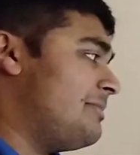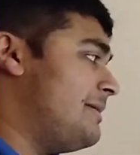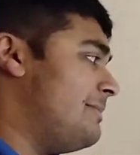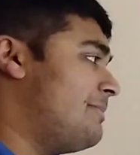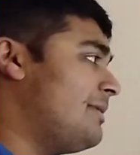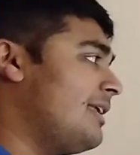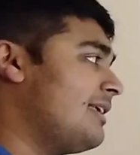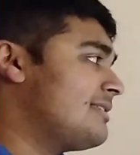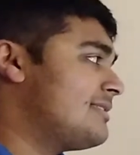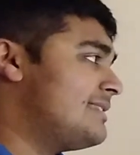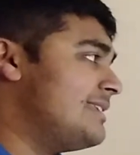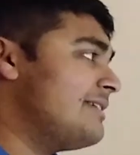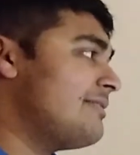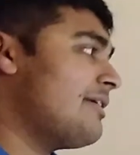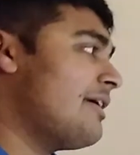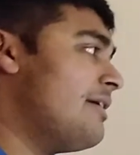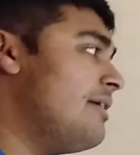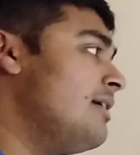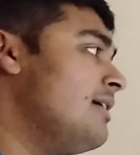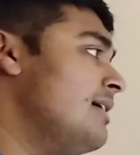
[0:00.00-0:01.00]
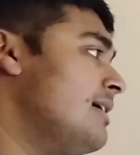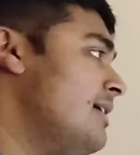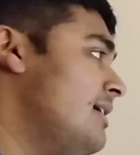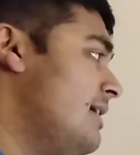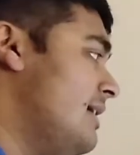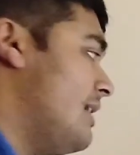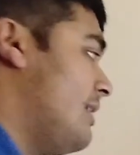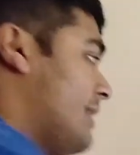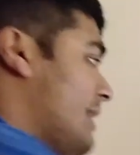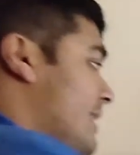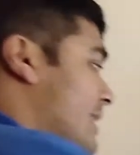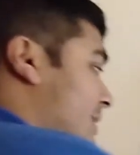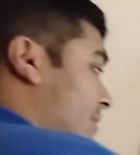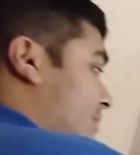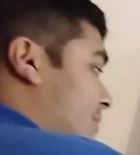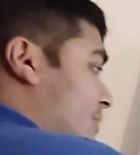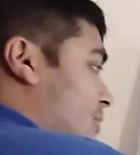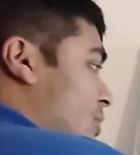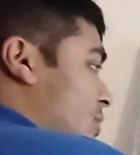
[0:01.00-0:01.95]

to be plus 0. Okay, and then of